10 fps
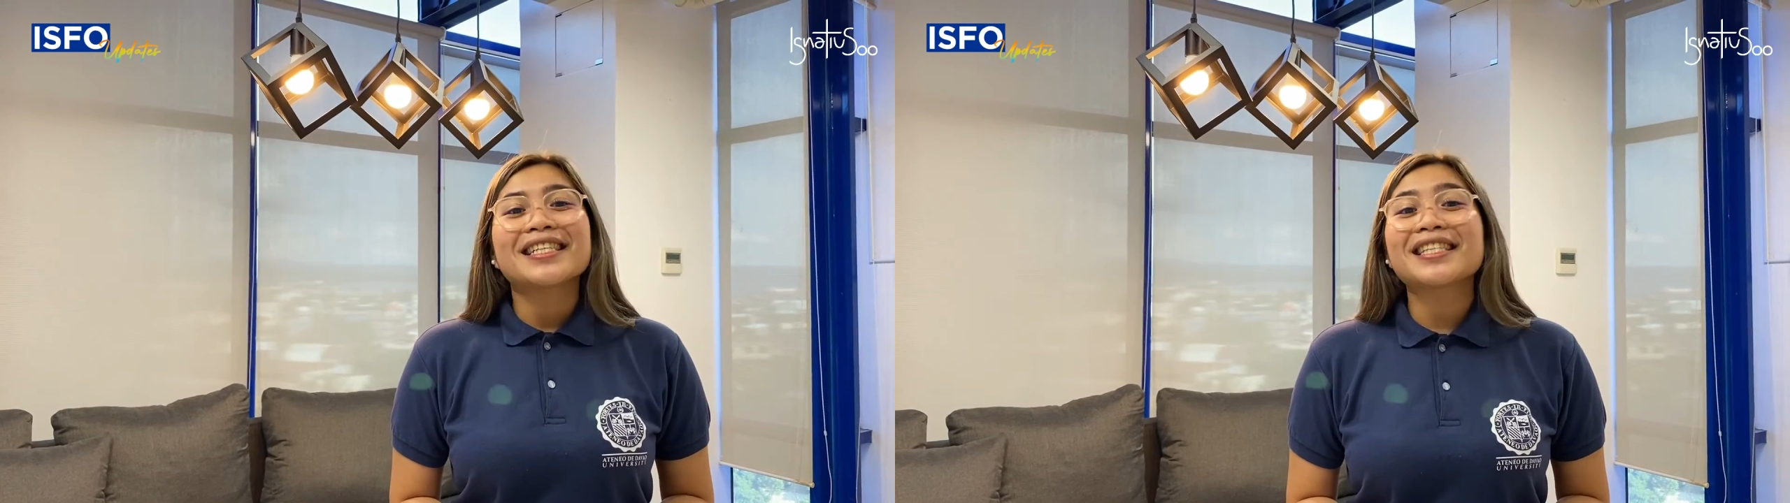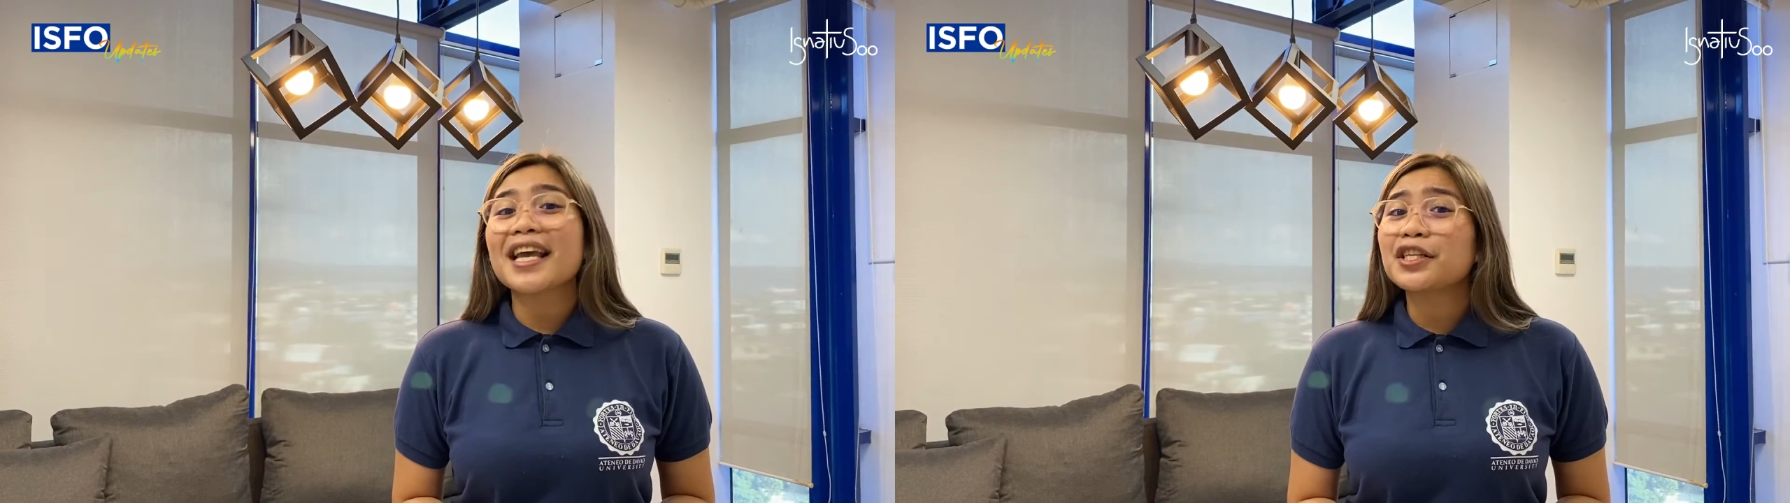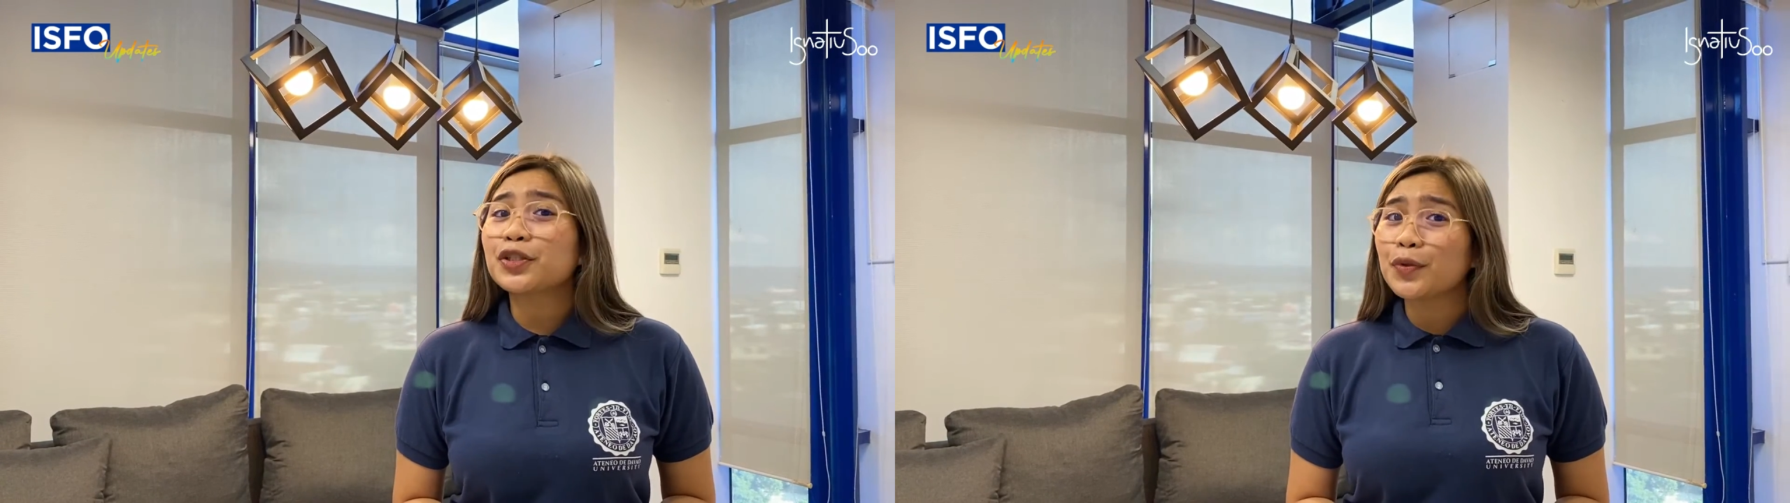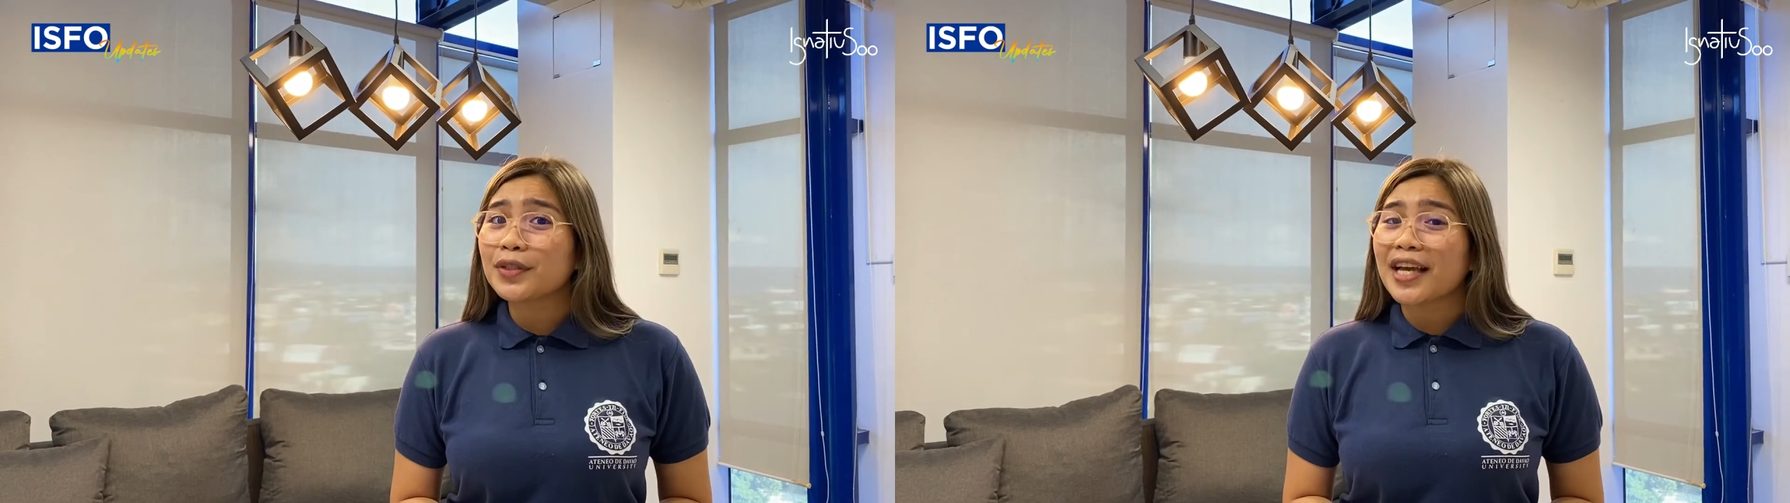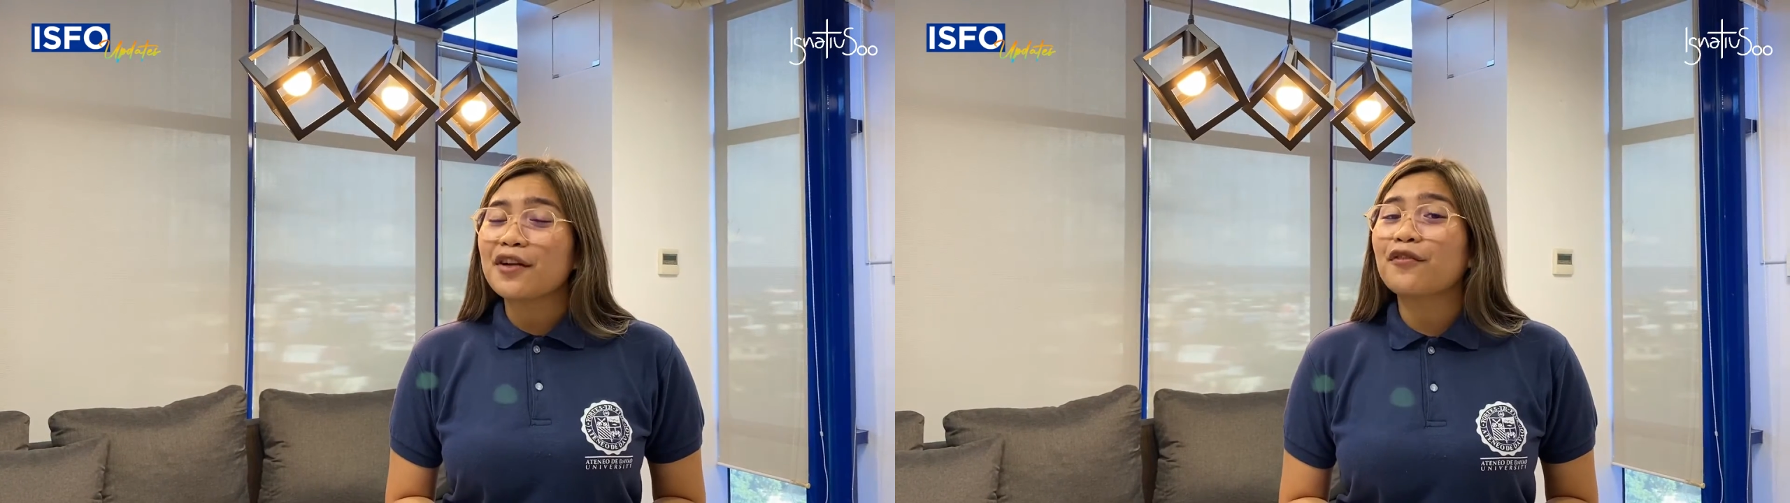Stay
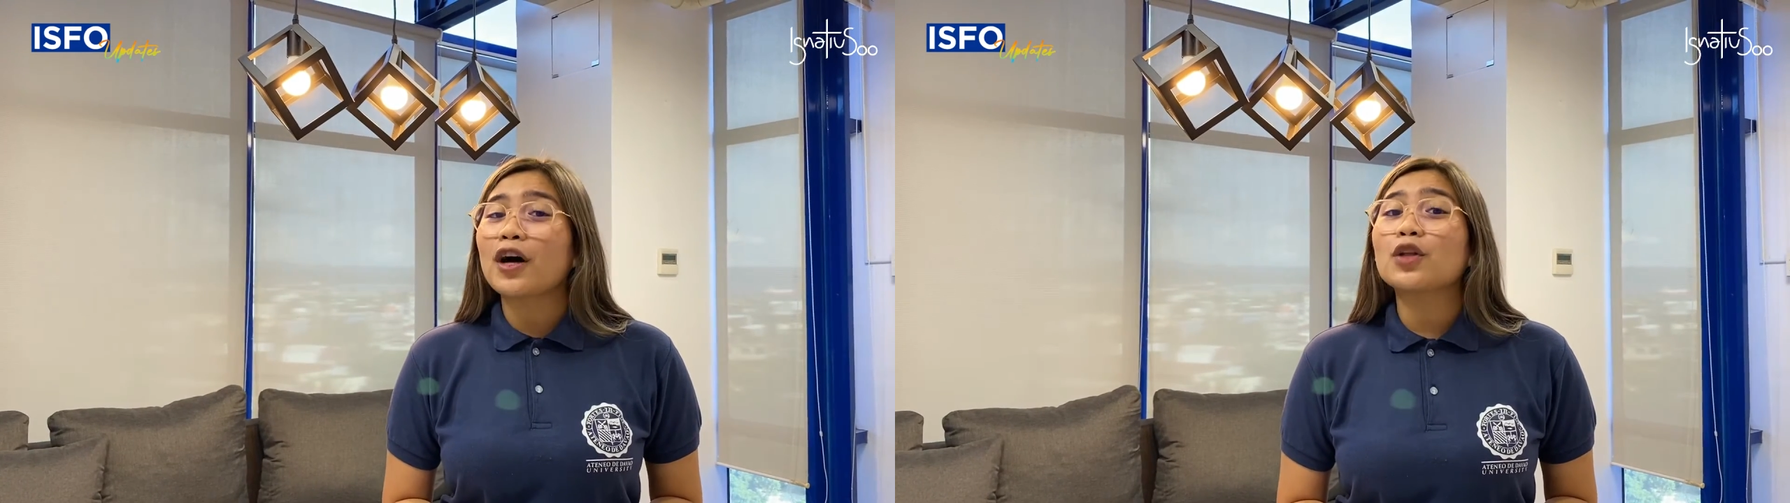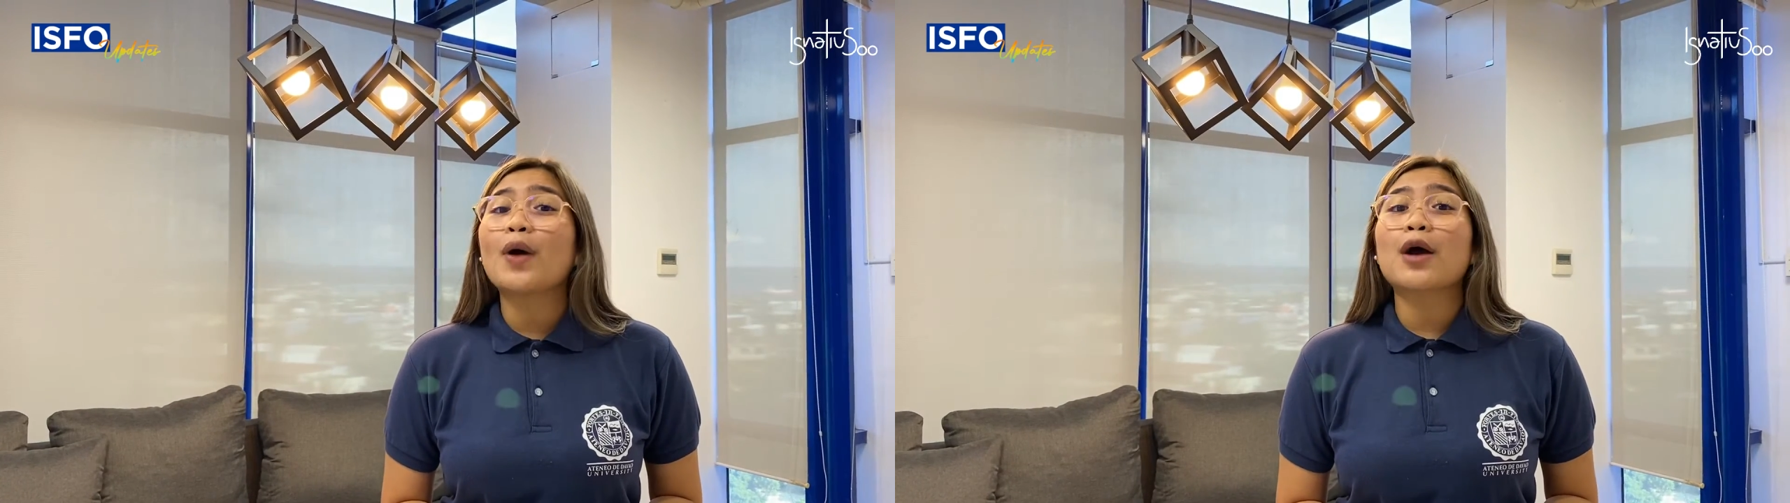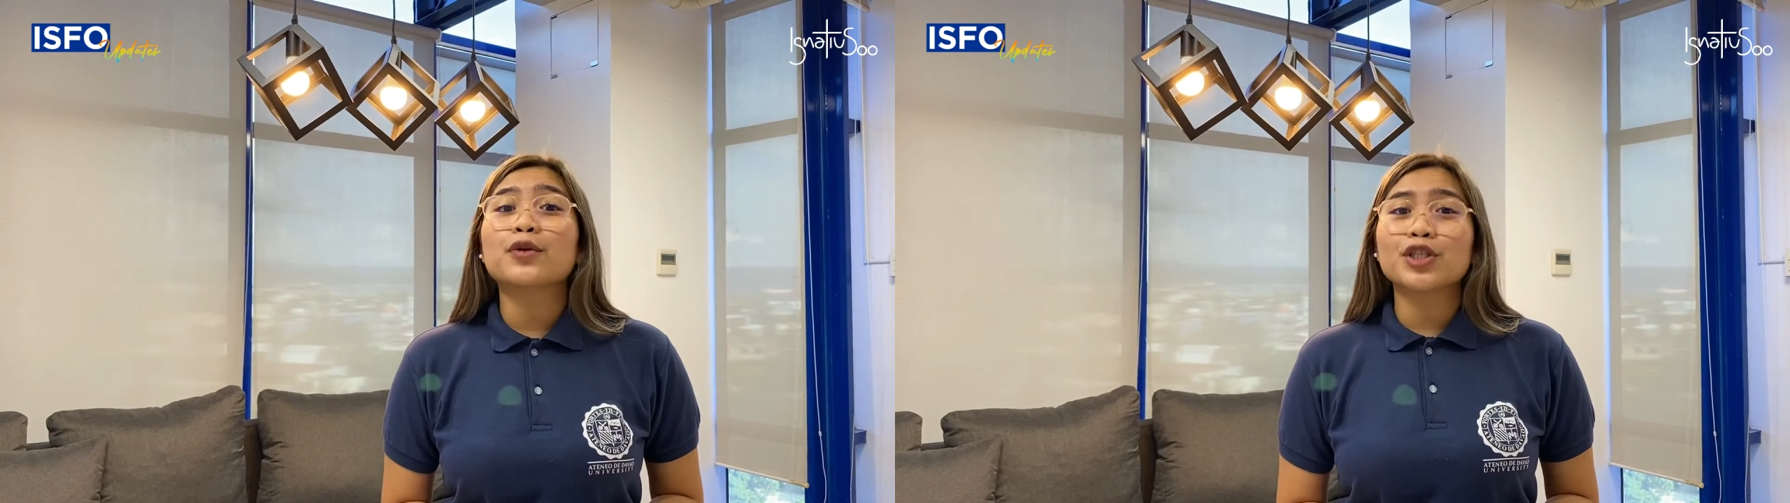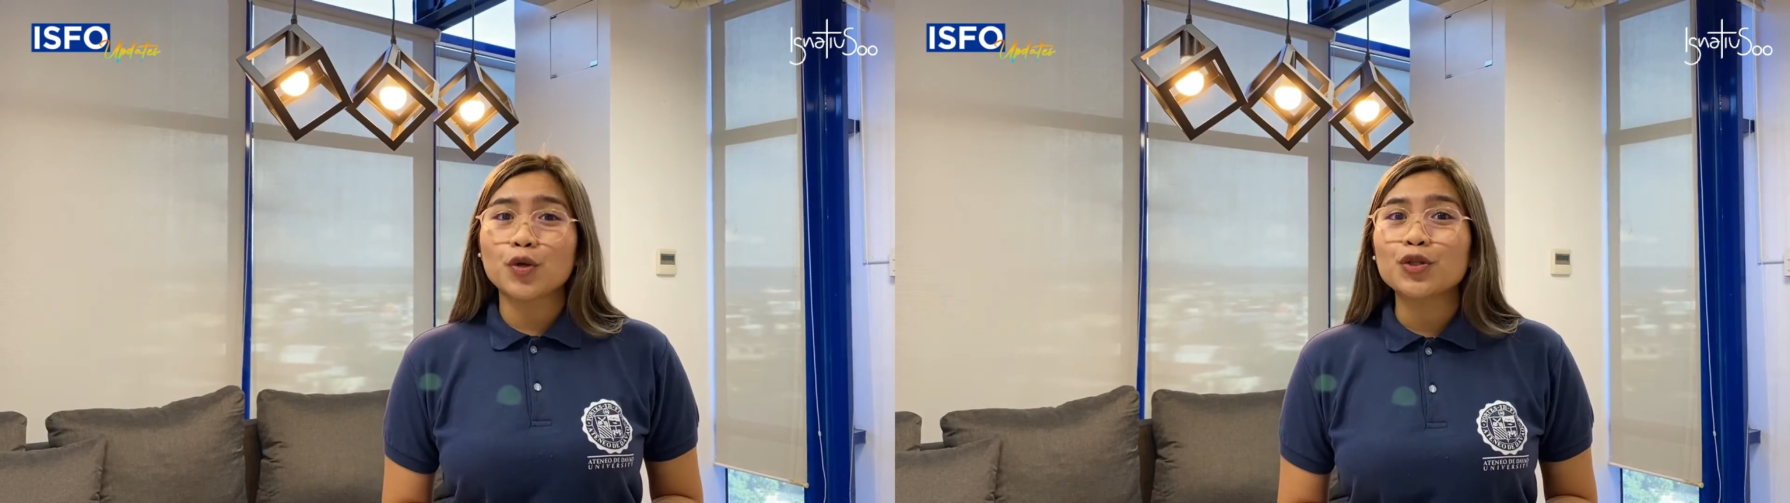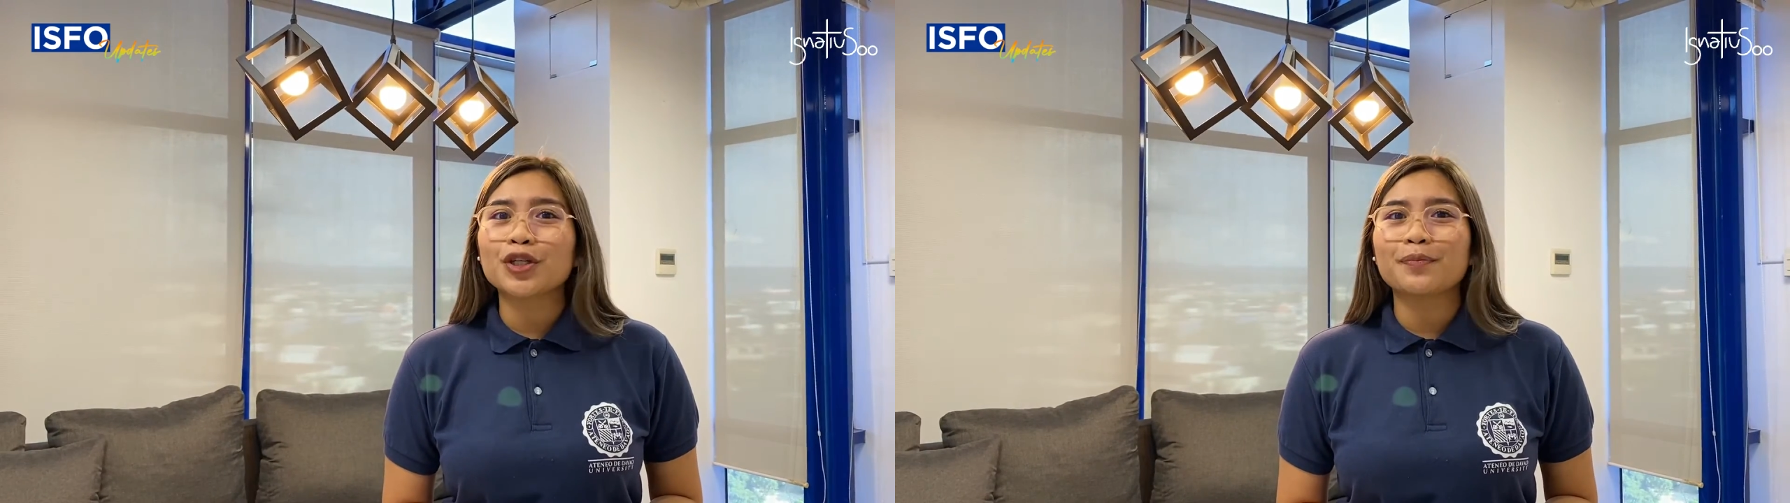tuned and follow our
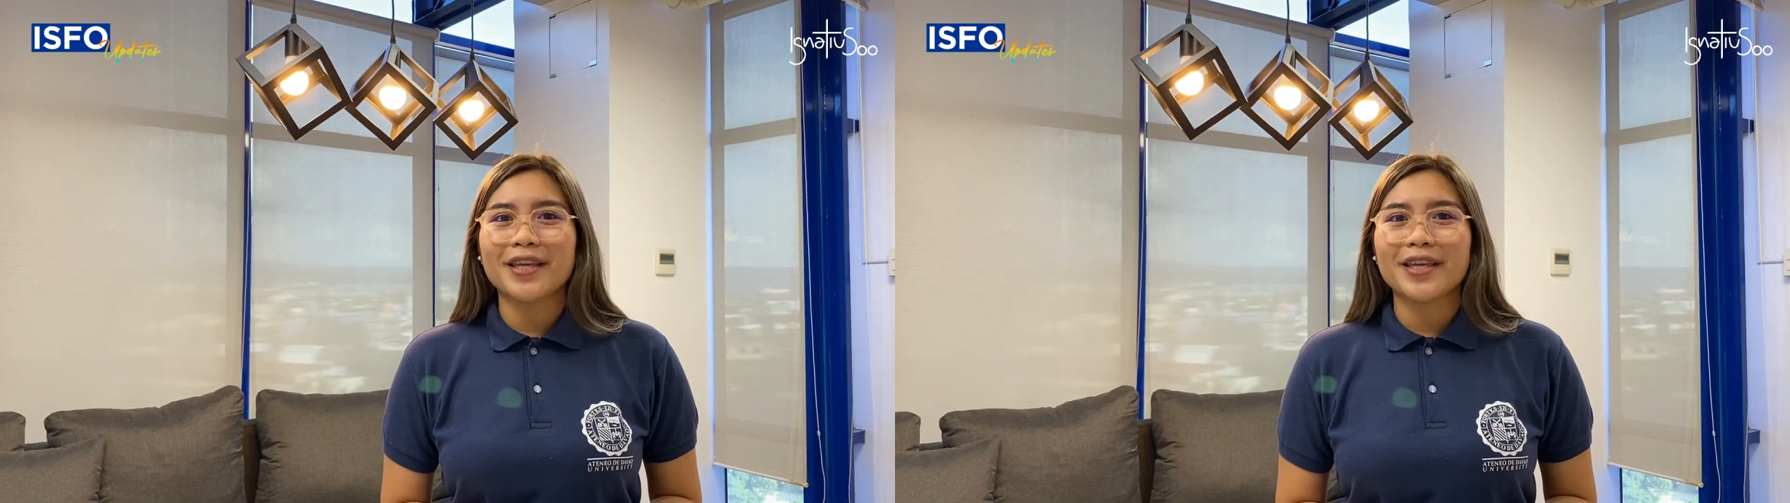social